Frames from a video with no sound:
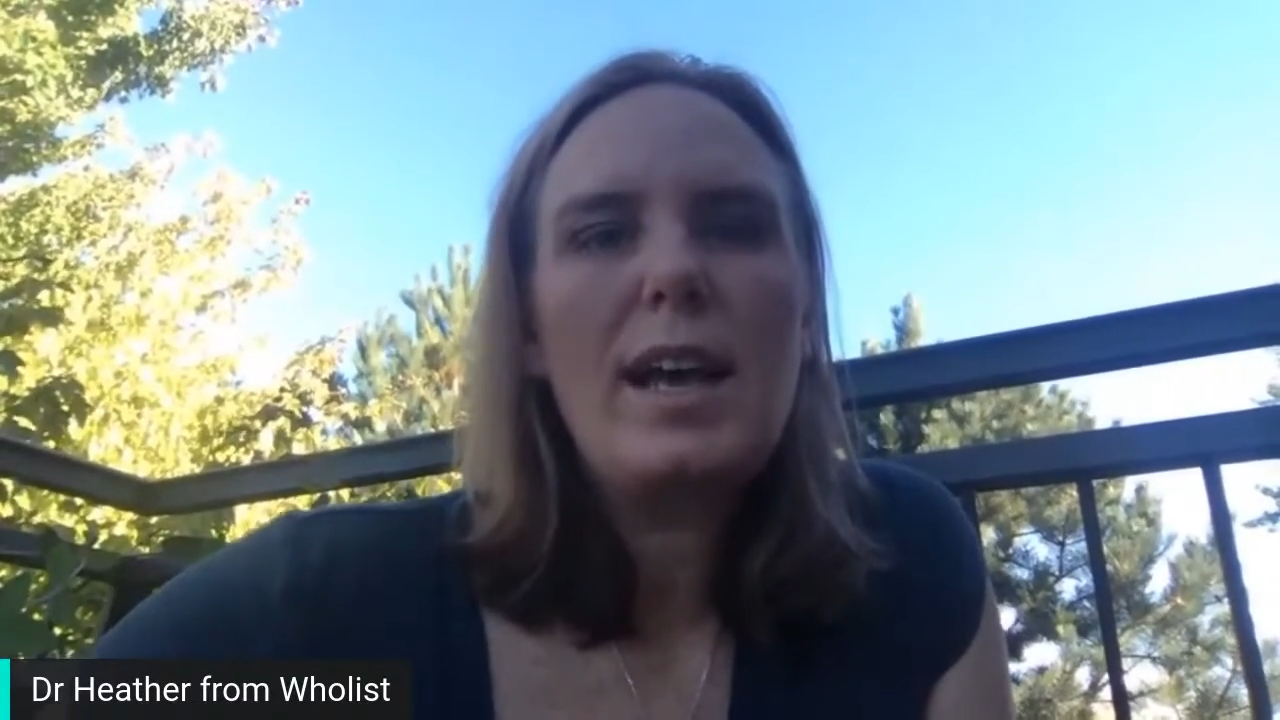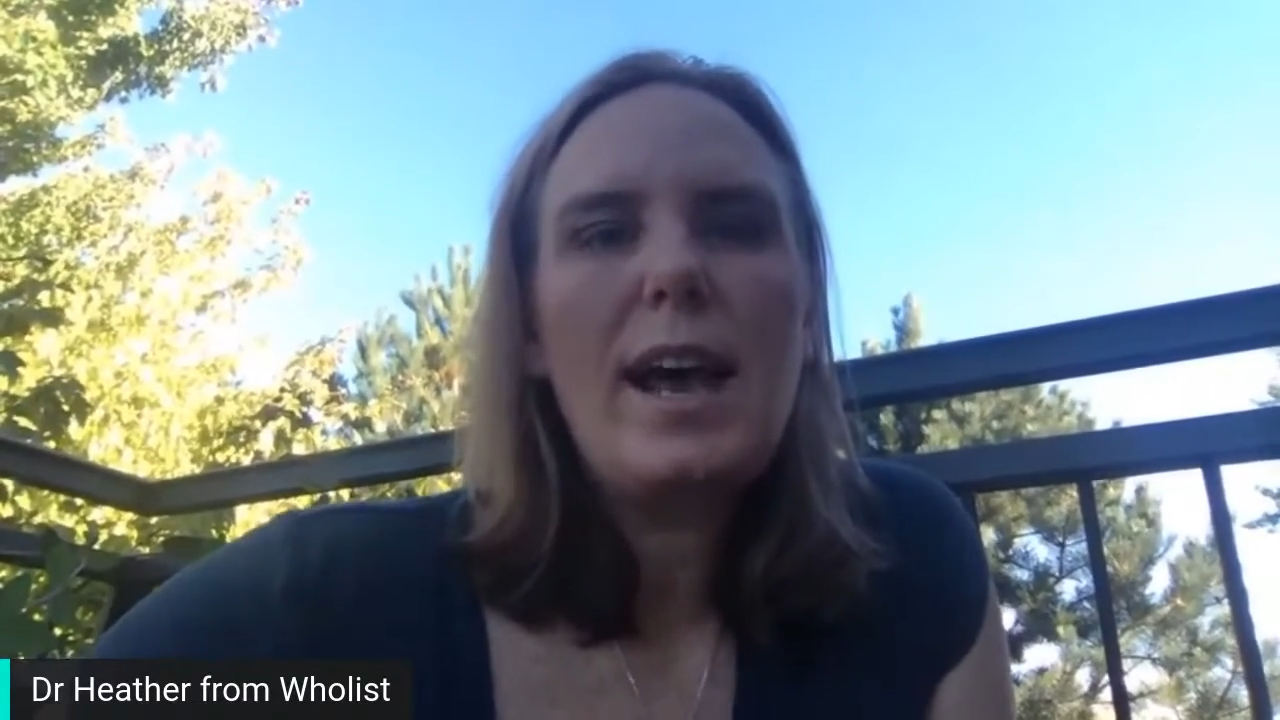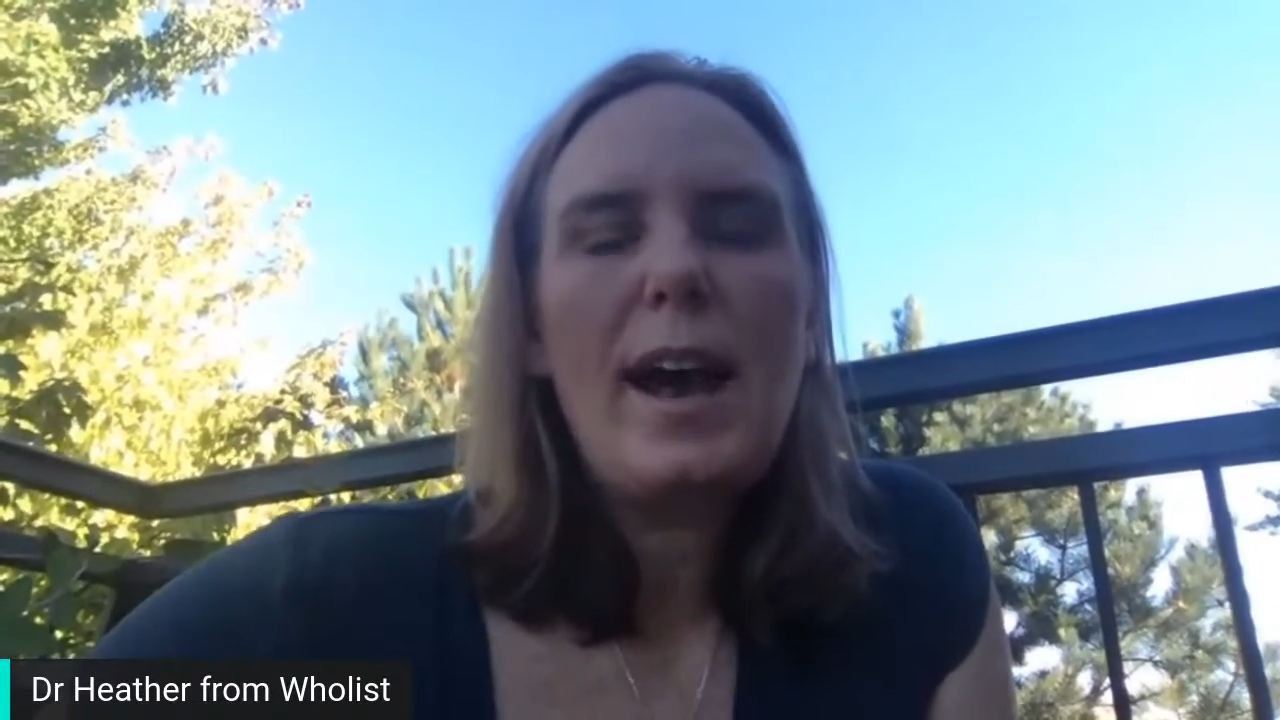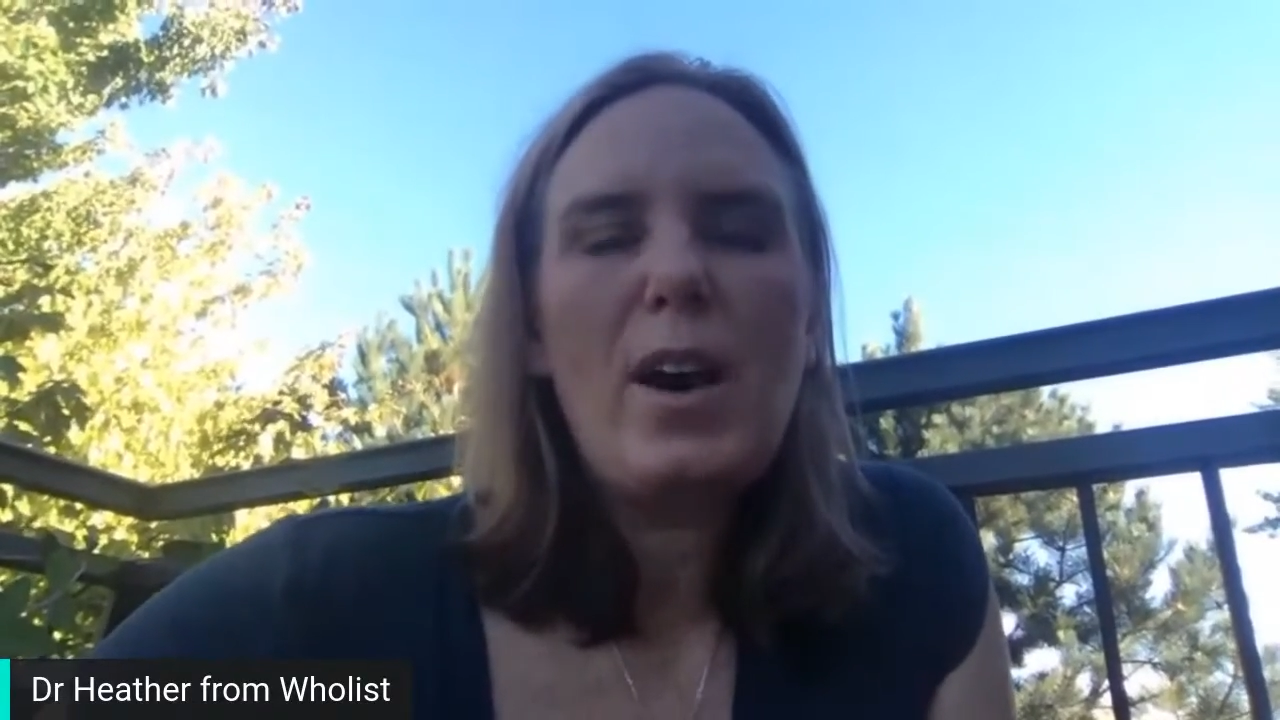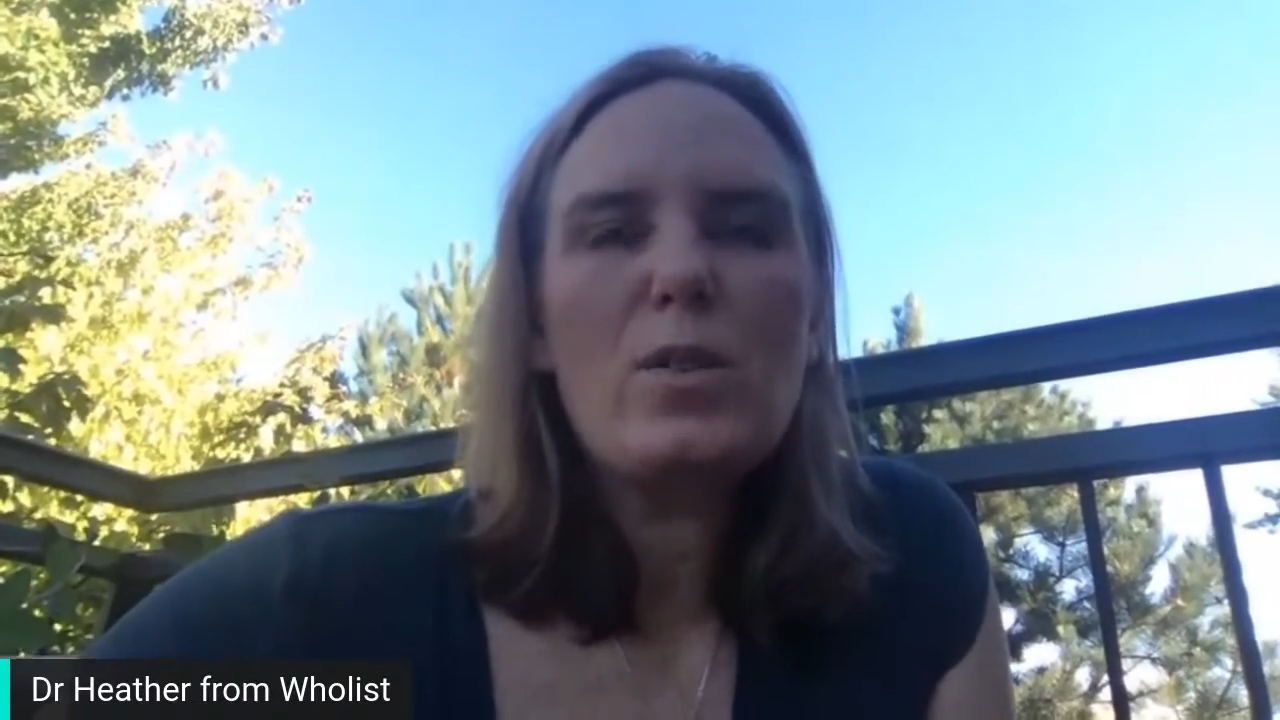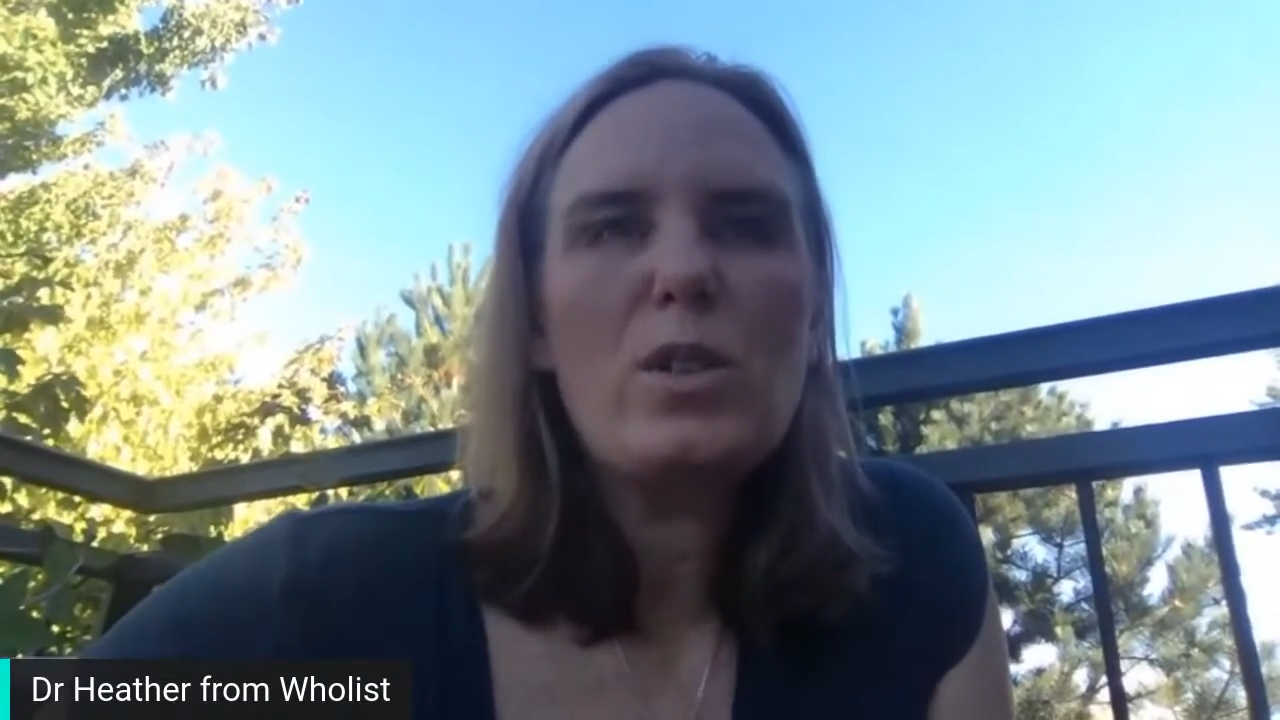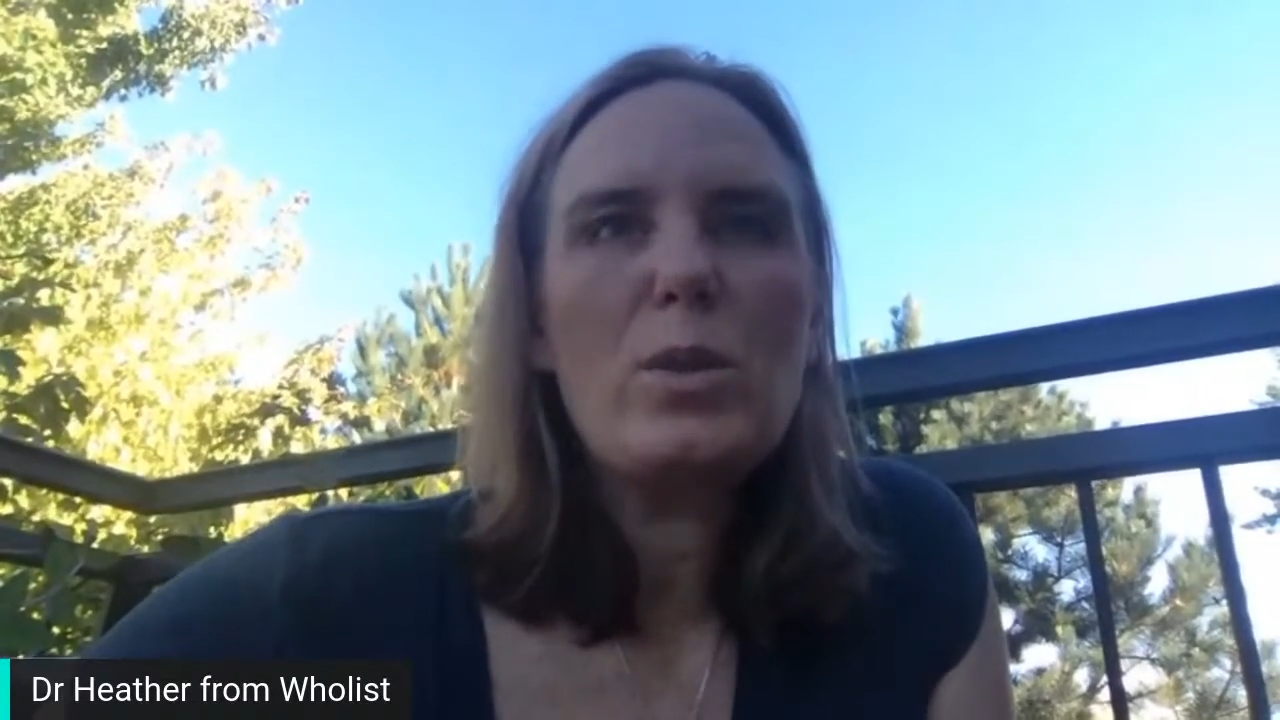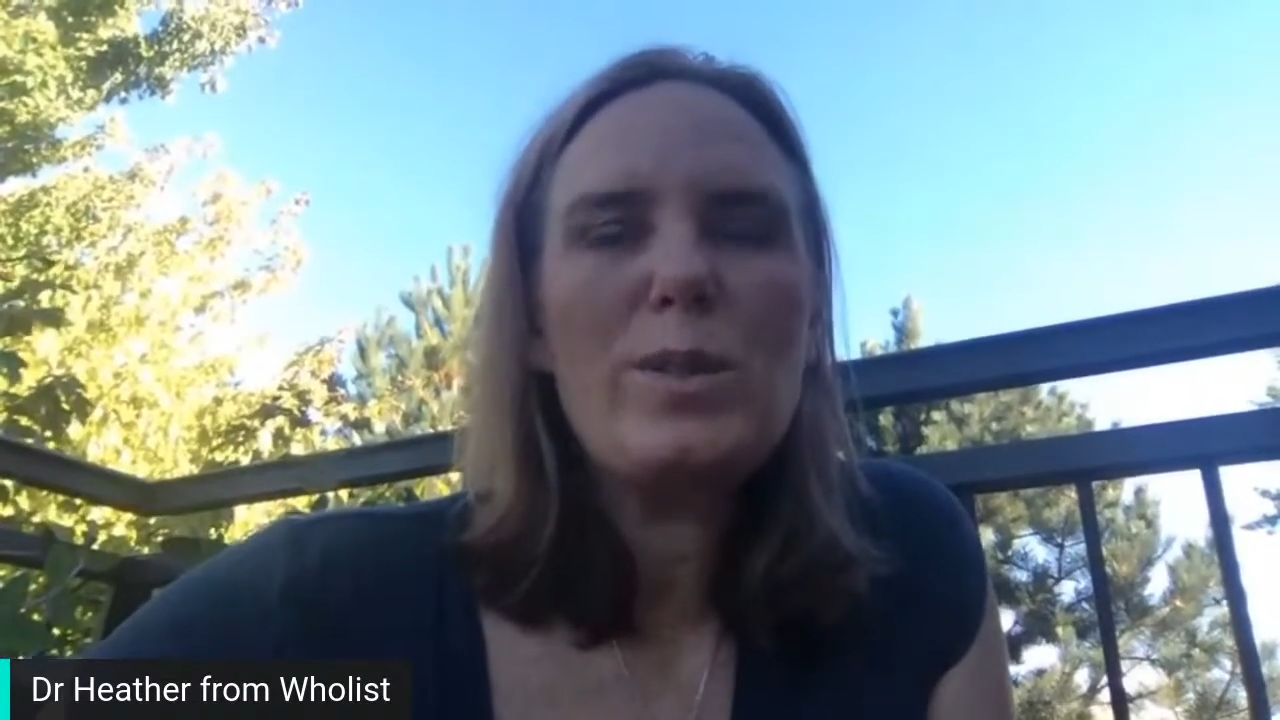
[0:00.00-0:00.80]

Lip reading: how to